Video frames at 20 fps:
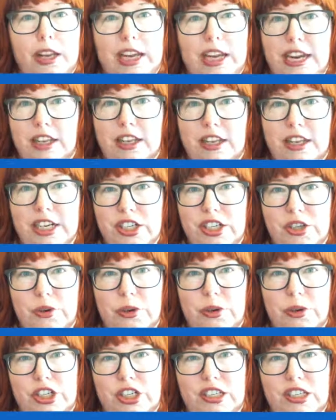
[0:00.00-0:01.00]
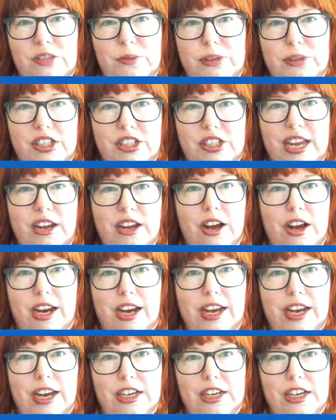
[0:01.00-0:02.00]
English questions, which thank God I
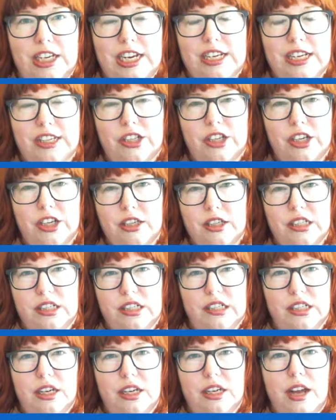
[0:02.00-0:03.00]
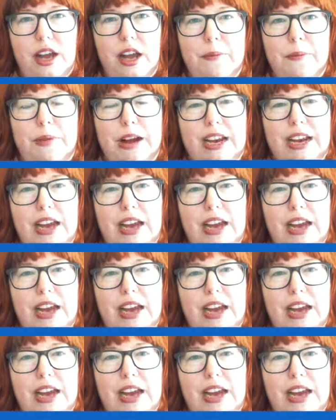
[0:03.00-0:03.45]
can actually answer. But